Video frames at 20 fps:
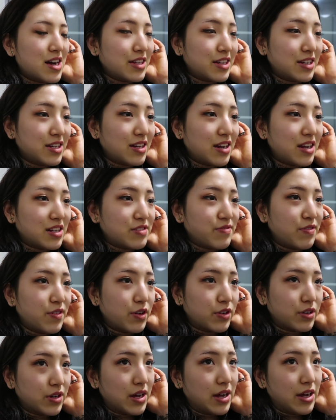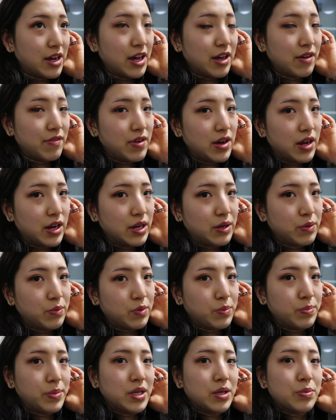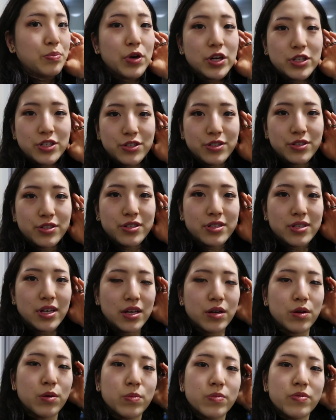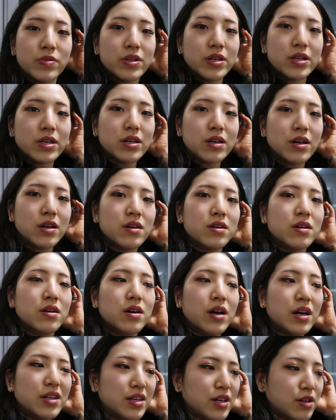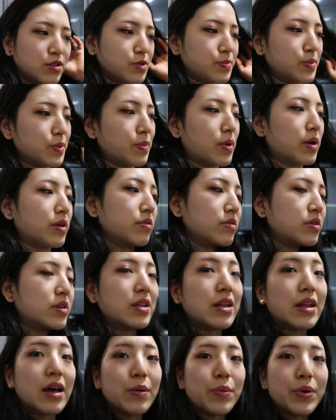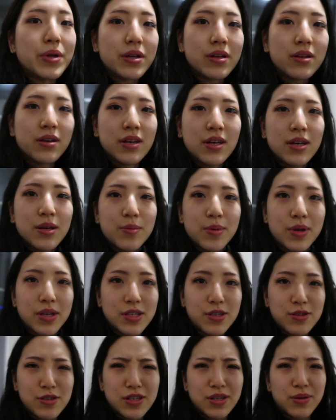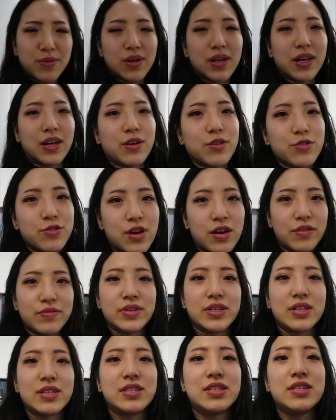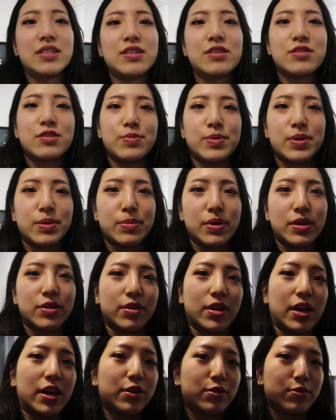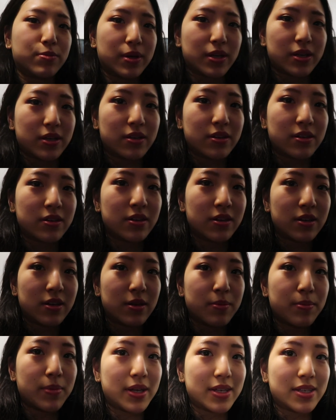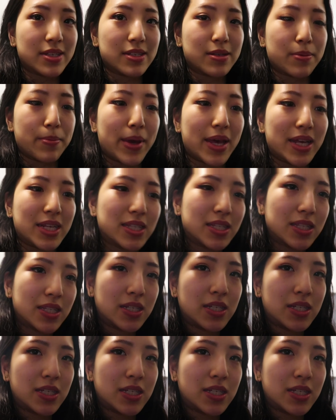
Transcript: think the next vlog that I have, I will be in Brussels, and hopefully, I think I'll speak Mandarin in that one. Because usually when I go traveling, it's easier to speak in Mandarin. I know my place is a mess.